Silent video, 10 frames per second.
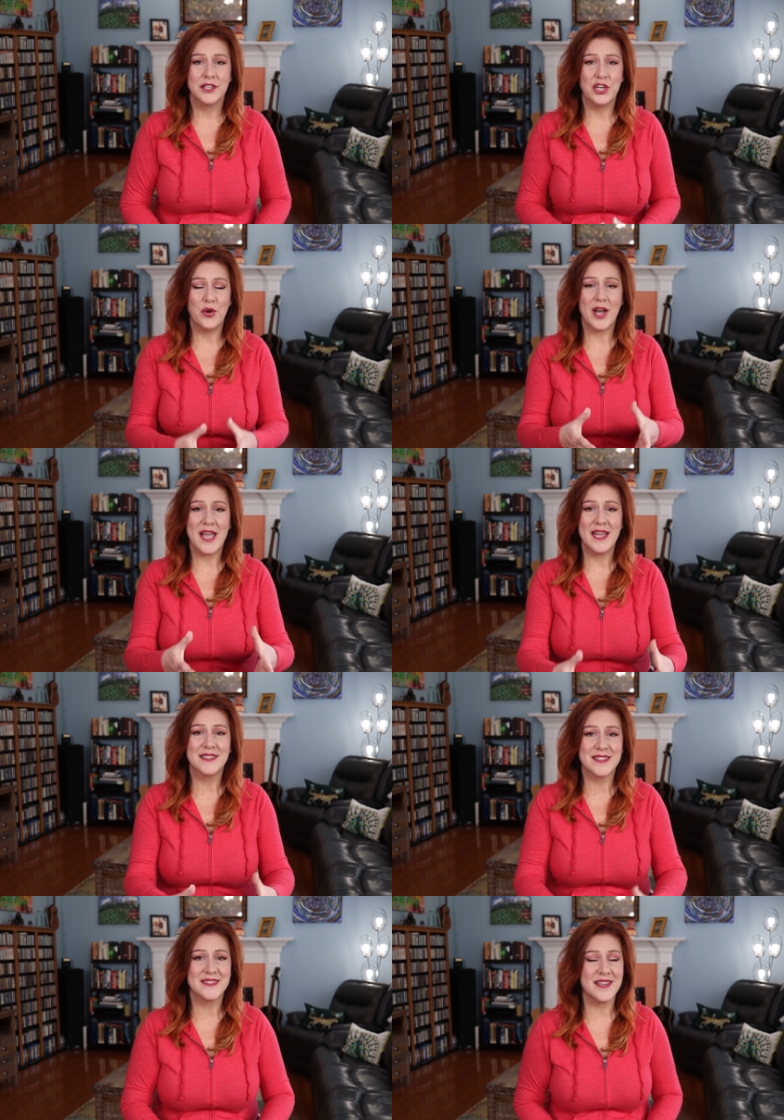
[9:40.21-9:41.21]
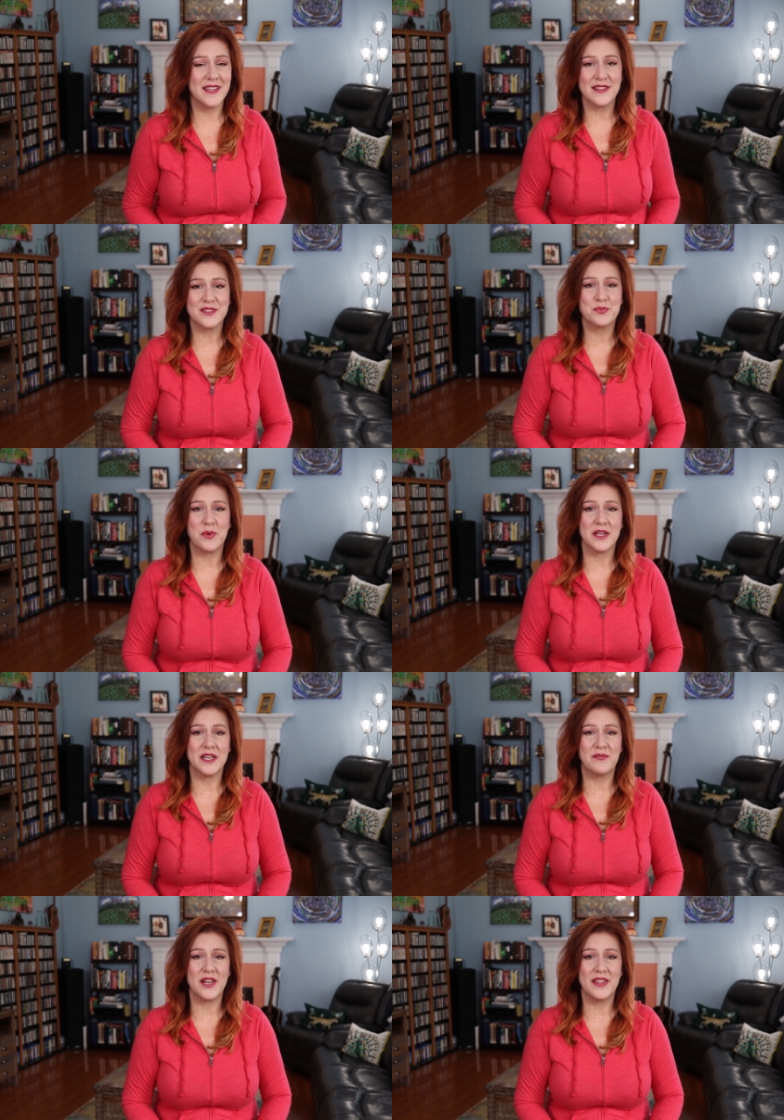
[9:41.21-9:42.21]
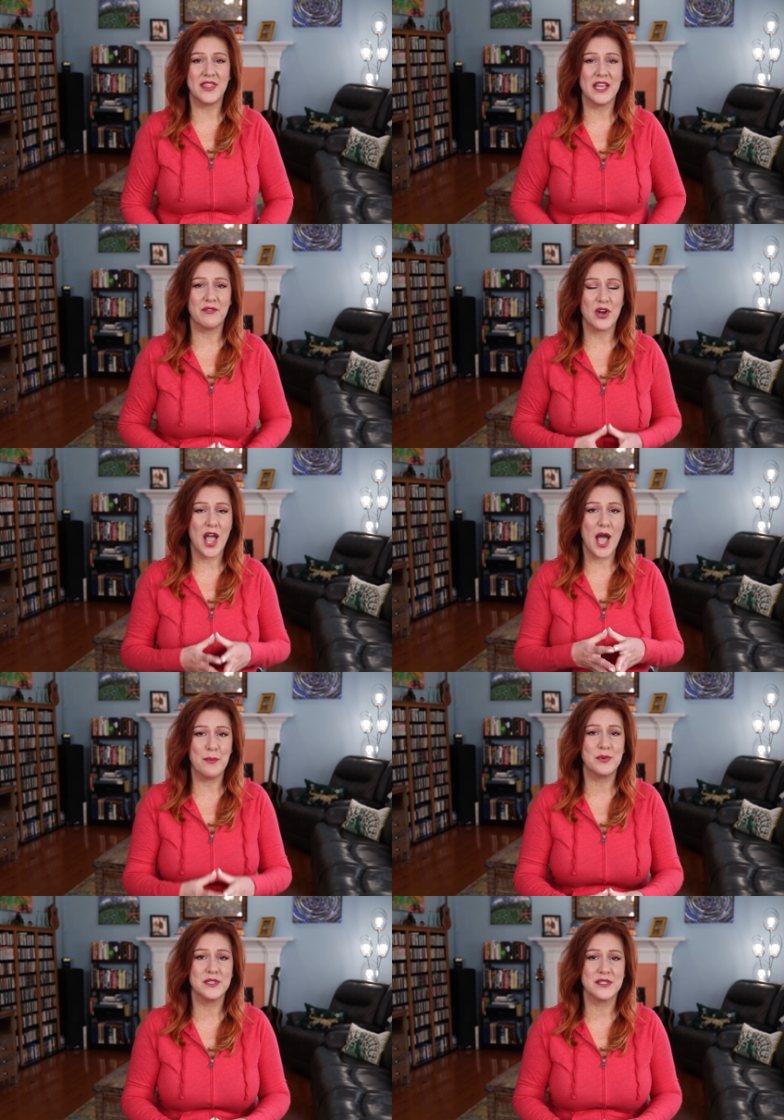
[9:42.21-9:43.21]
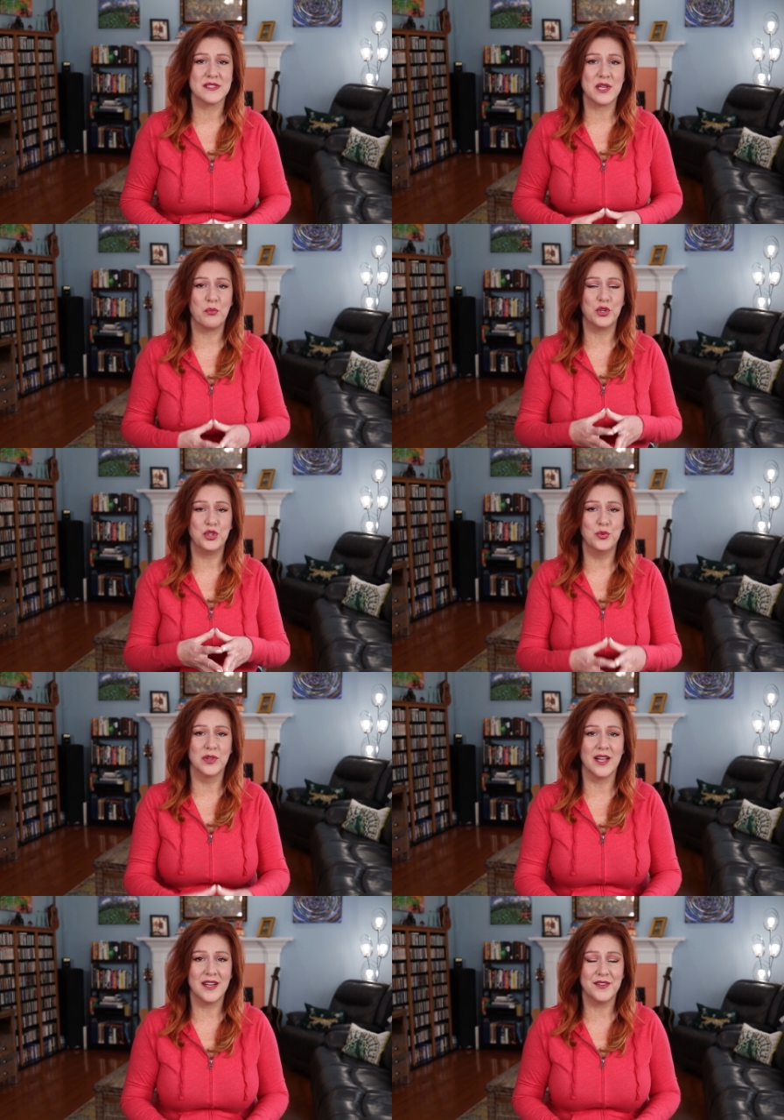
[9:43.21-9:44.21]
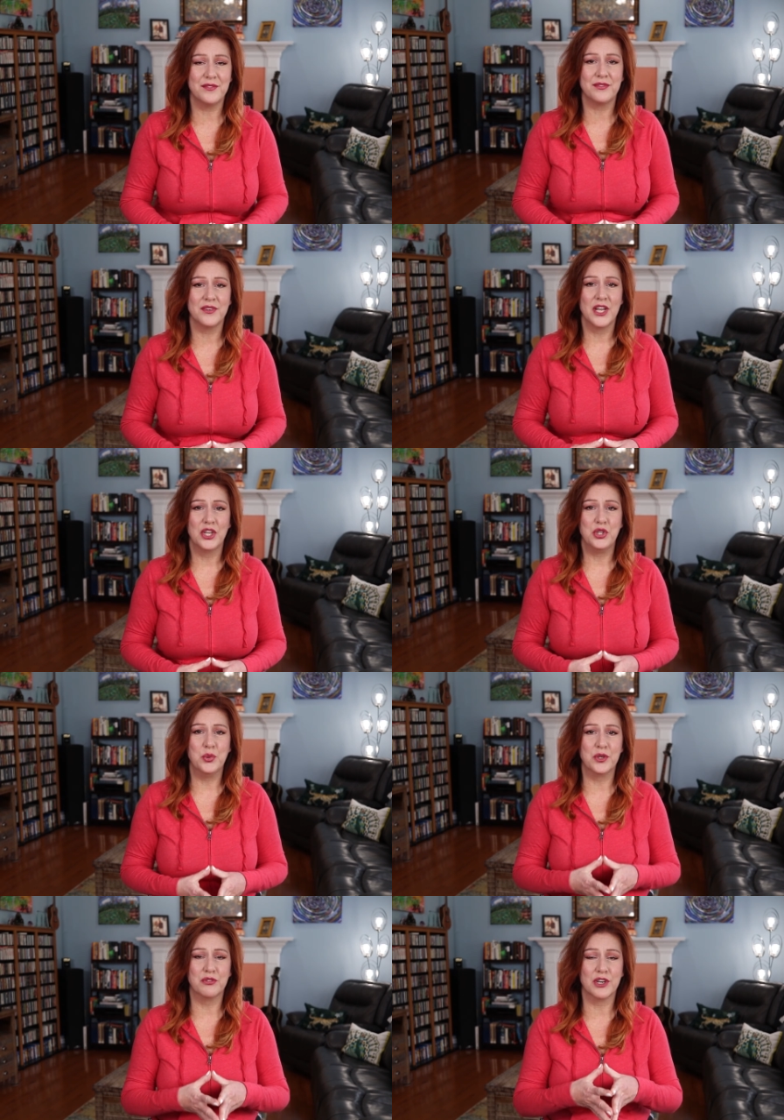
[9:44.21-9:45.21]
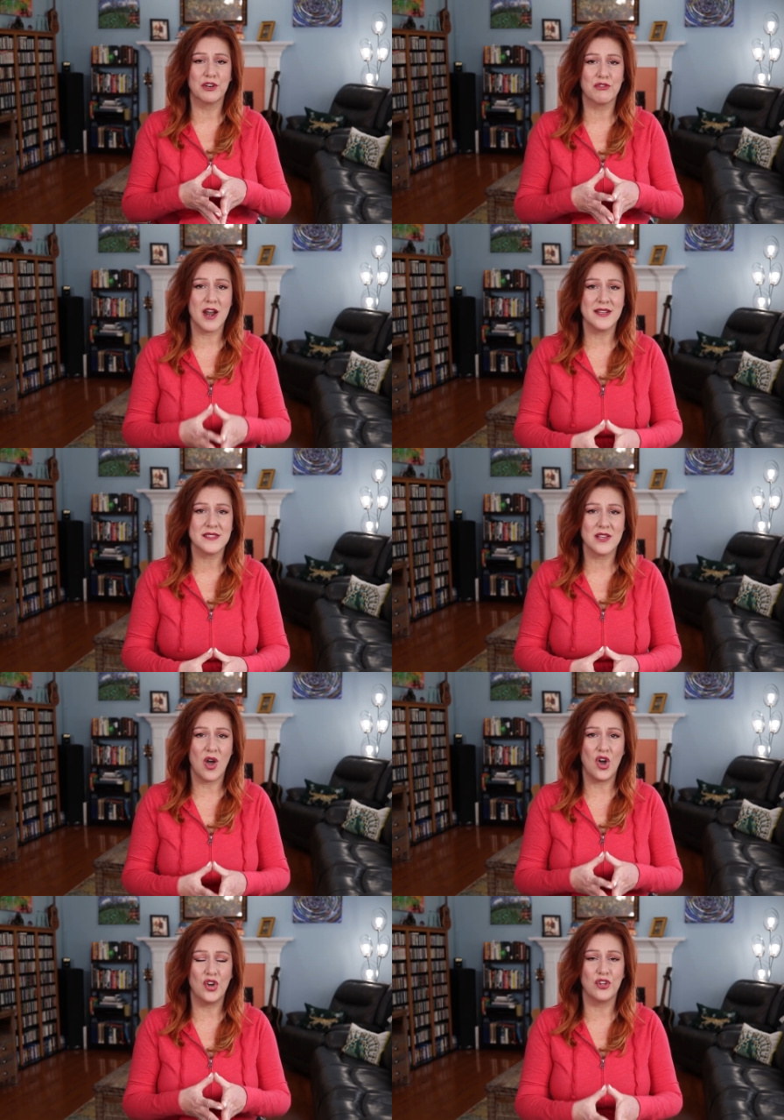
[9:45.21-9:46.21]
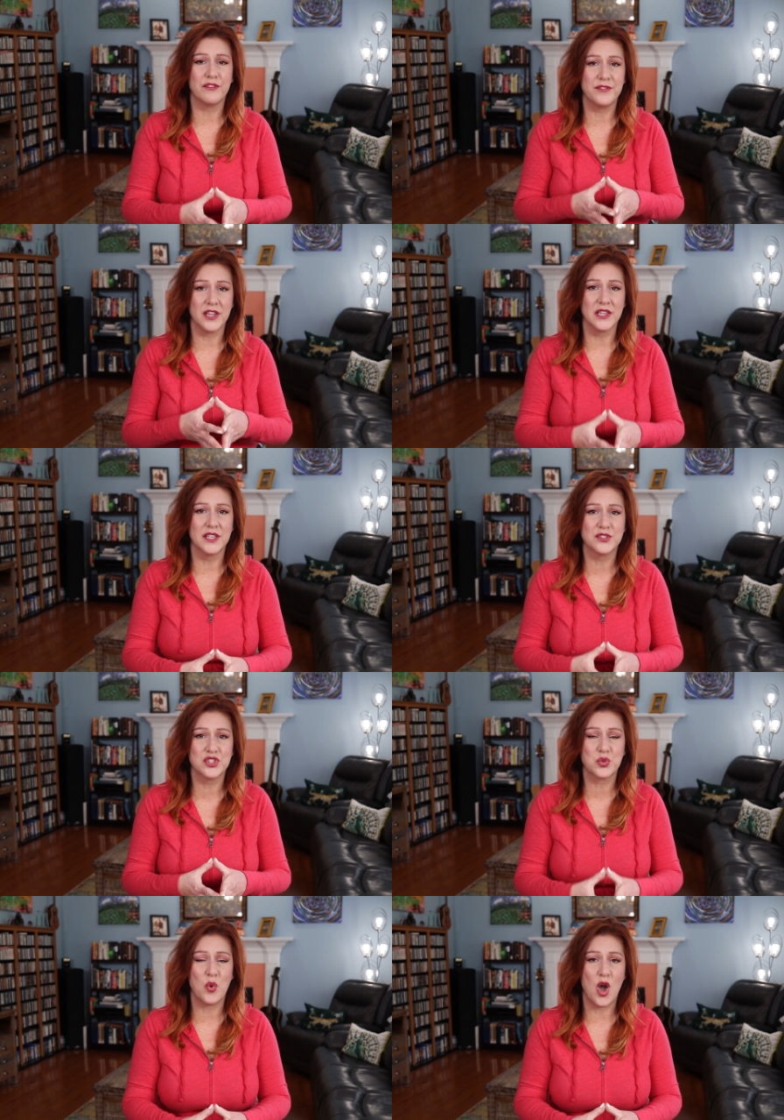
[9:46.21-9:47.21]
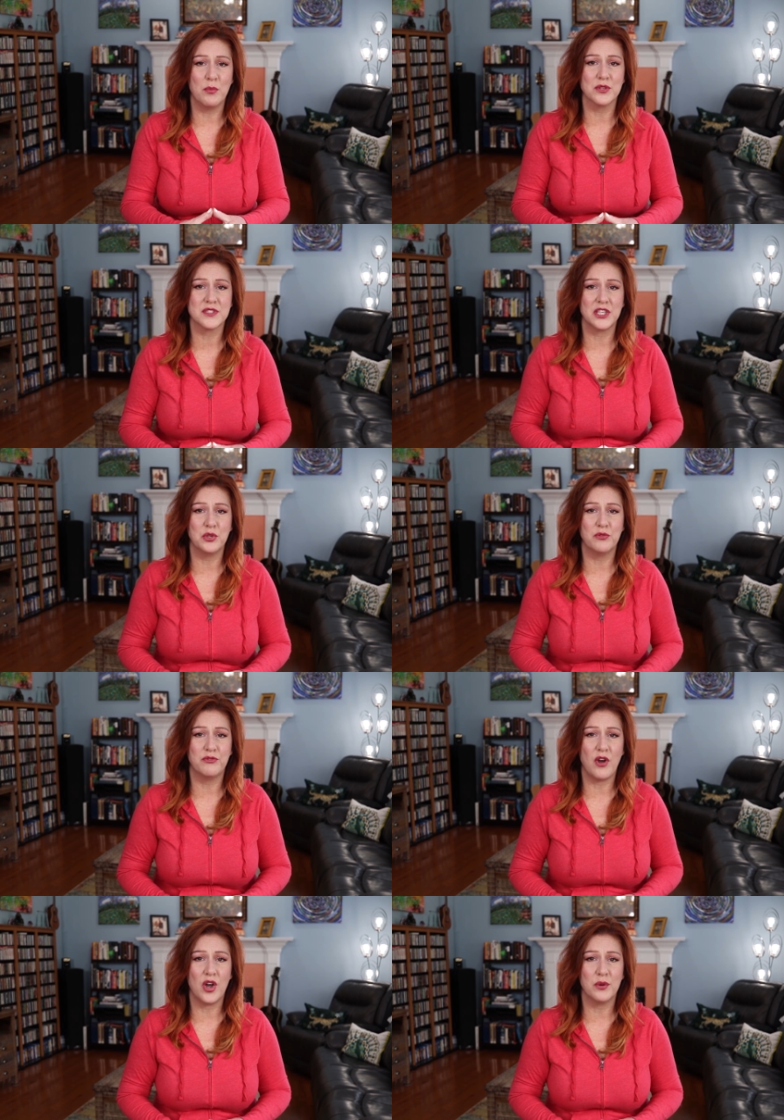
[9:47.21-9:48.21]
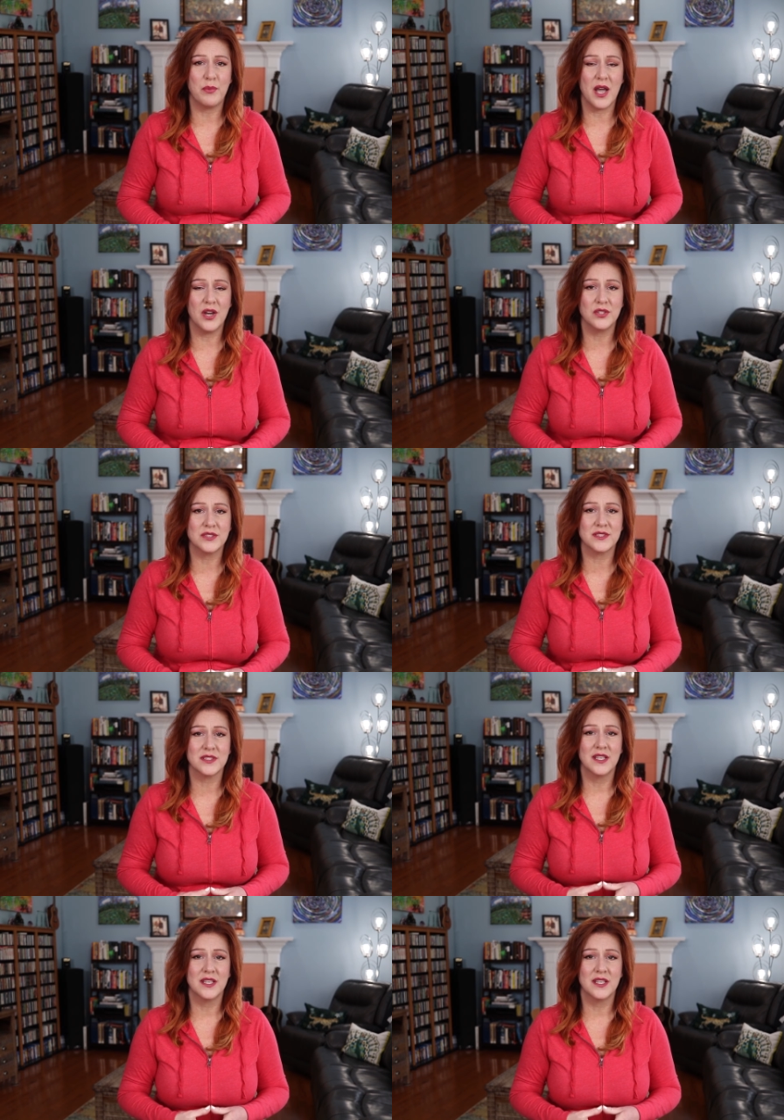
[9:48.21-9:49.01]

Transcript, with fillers: You know, I hate to say this, but if anything ever happened to someone you love, you would regret all of the little squabbles that you've fought about.